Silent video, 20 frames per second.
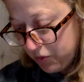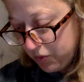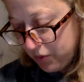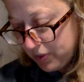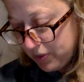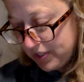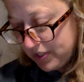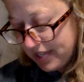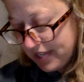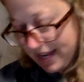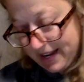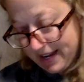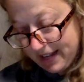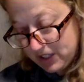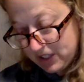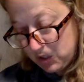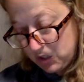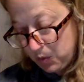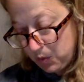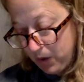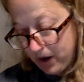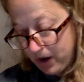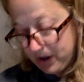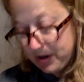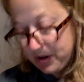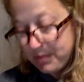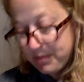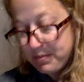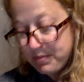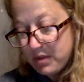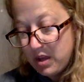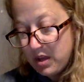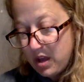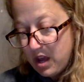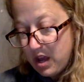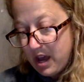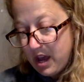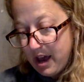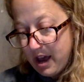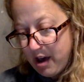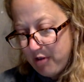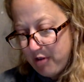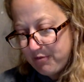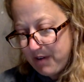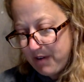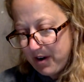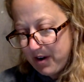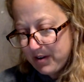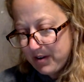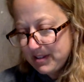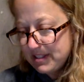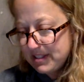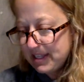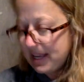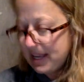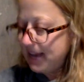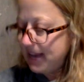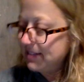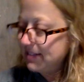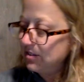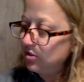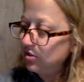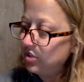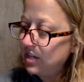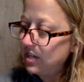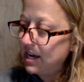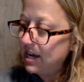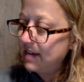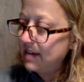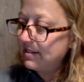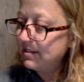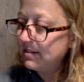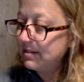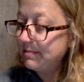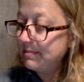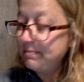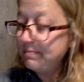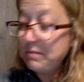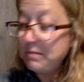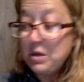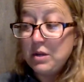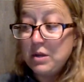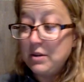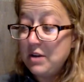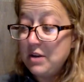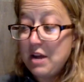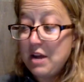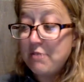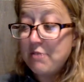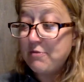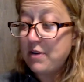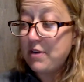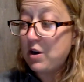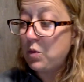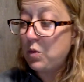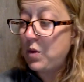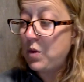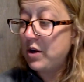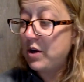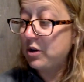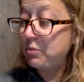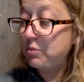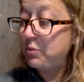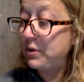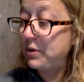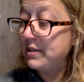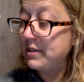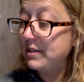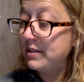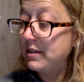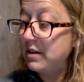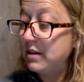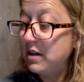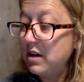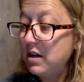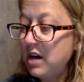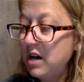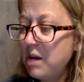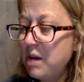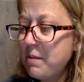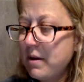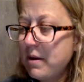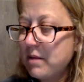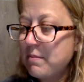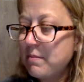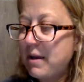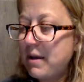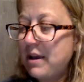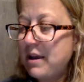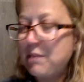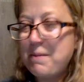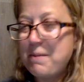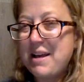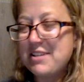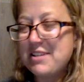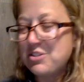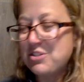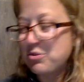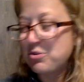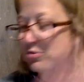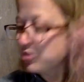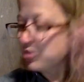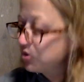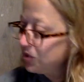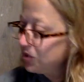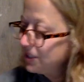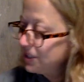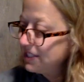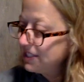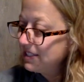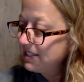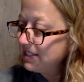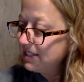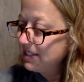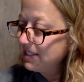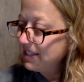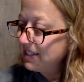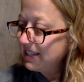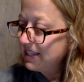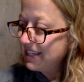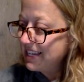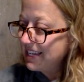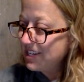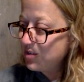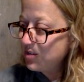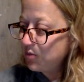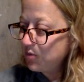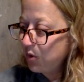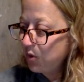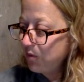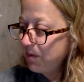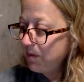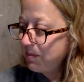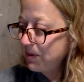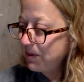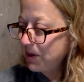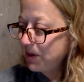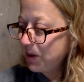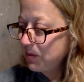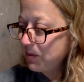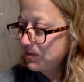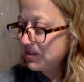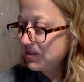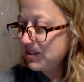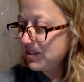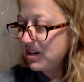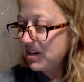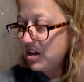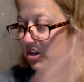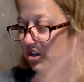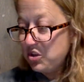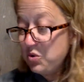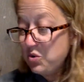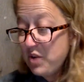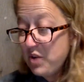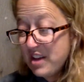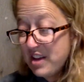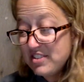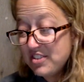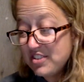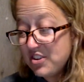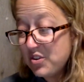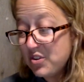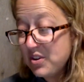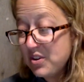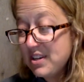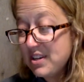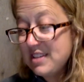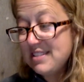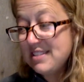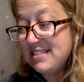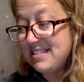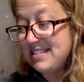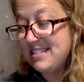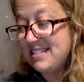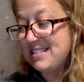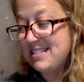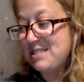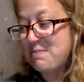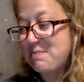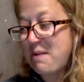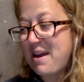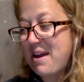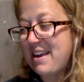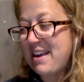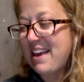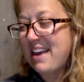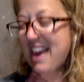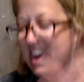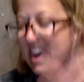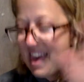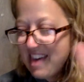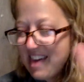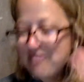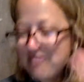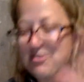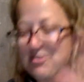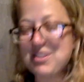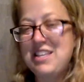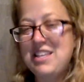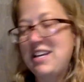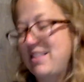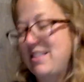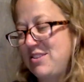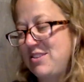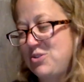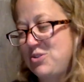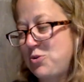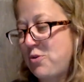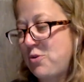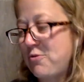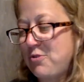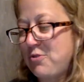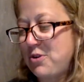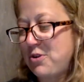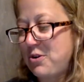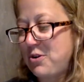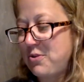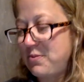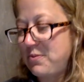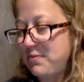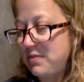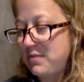Rose sat next to Walker. How far is the castle? She asked. Not far, Walker pointed. About a mile past those trees. He drove up the coast. You guys hungry? Sis is buying everything in the store for you.